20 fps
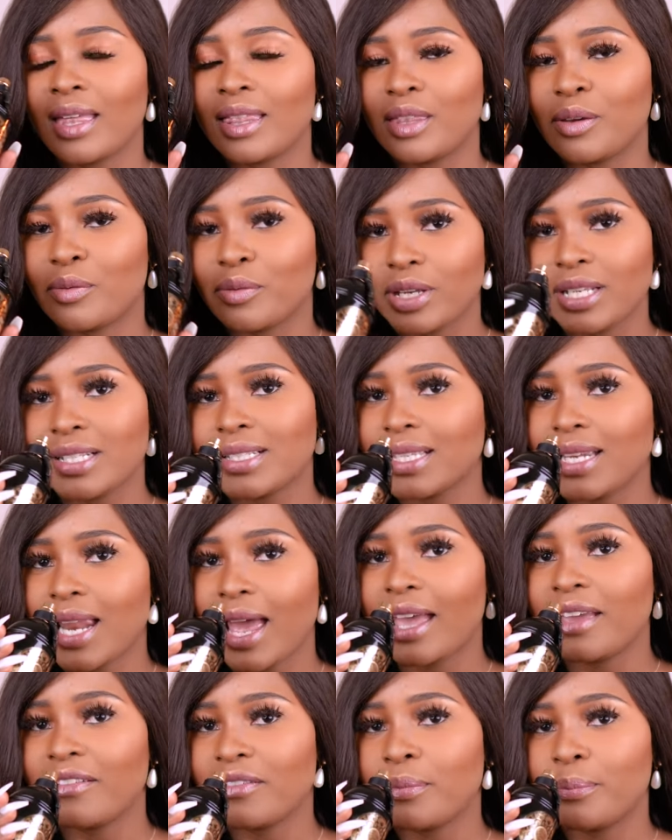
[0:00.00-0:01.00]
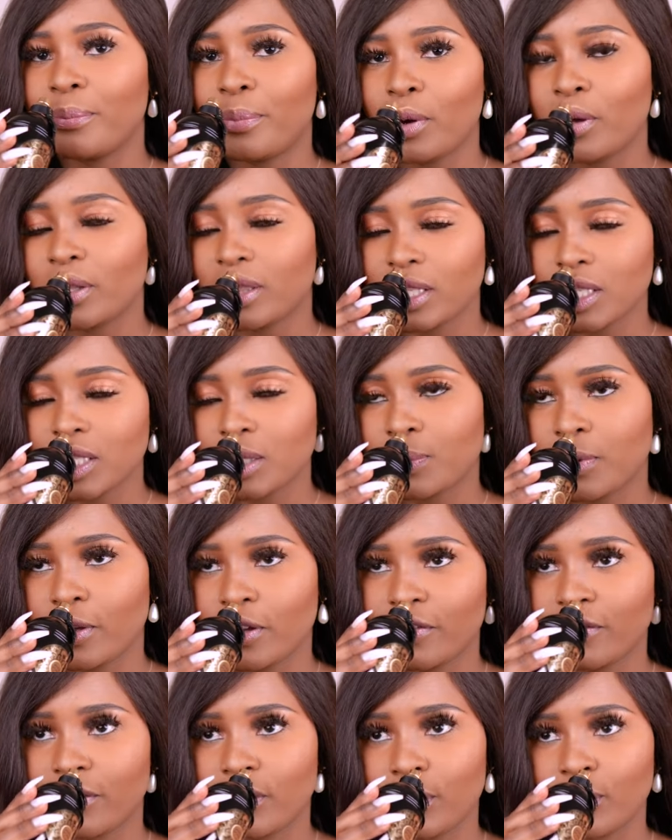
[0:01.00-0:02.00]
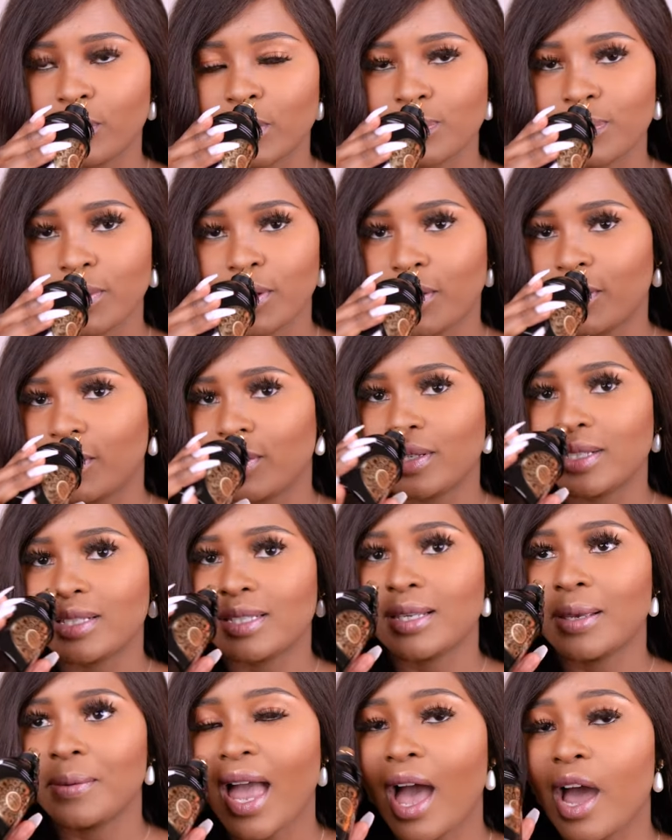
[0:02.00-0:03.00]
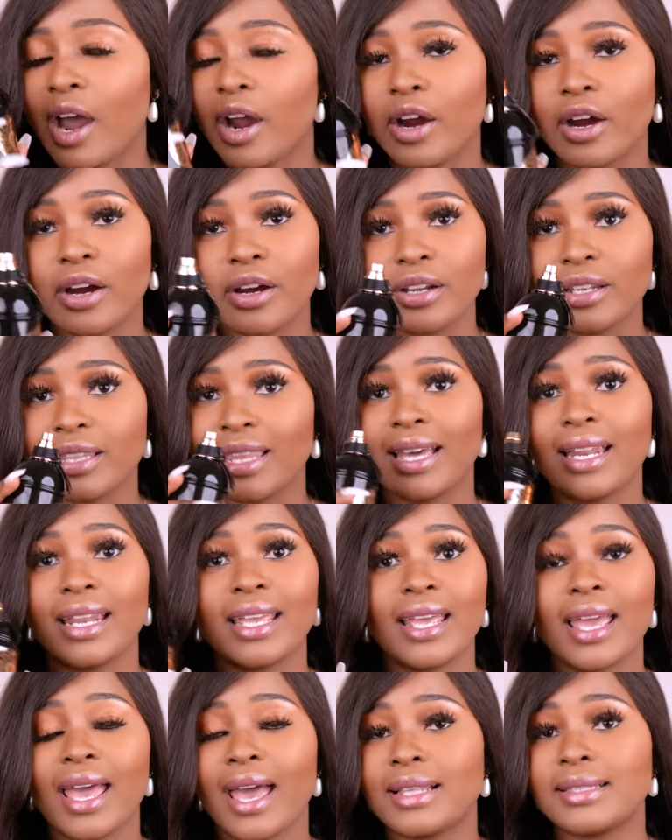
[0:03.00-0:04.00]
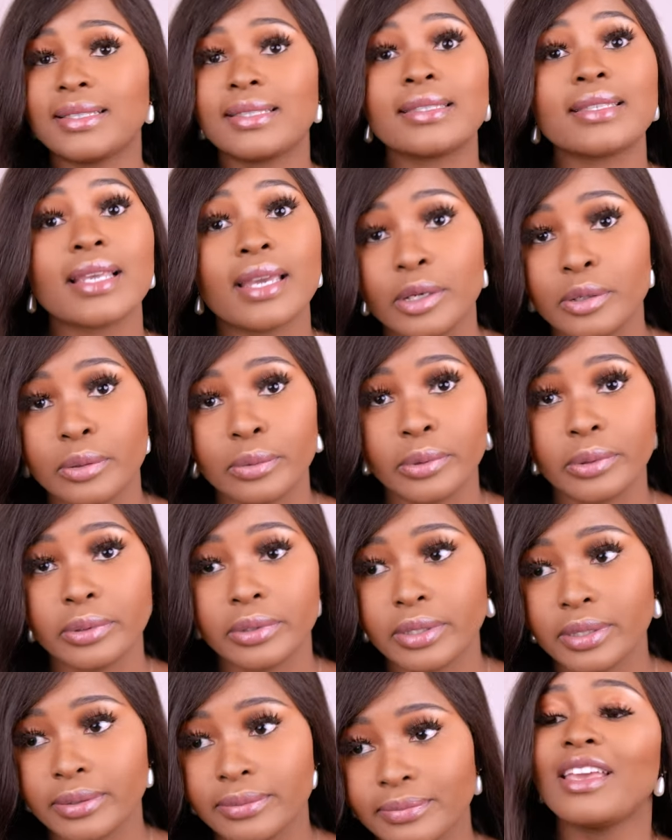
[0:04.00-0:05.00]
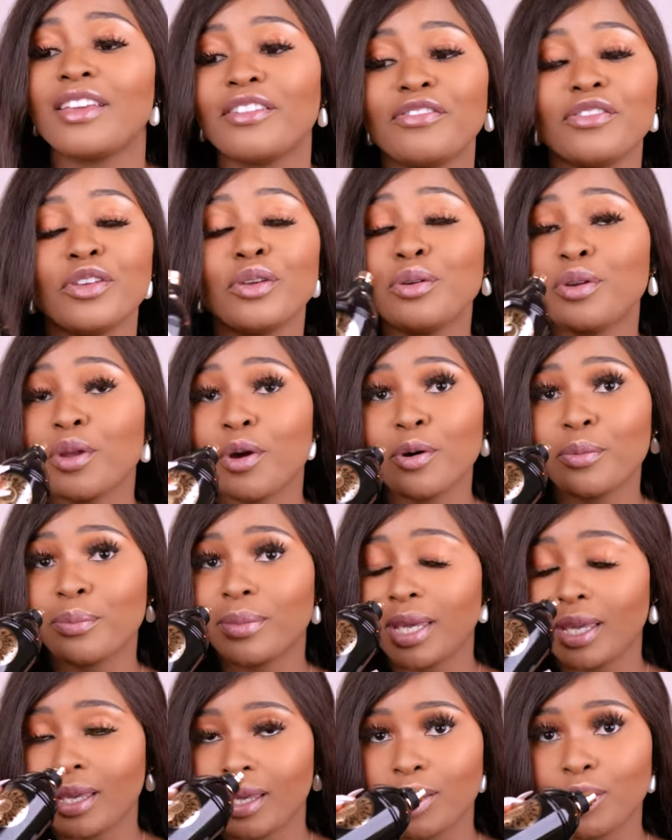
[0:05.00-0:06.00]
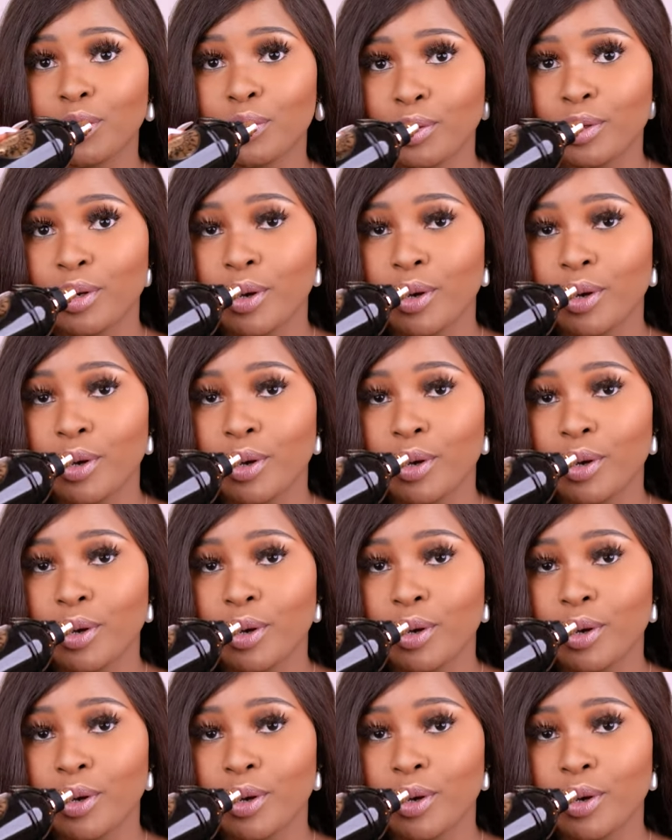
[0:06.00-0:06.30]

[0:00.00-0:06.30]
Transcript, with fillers: the reason I even bought this perfume was because I heard that it had sandalwood. If you know me, you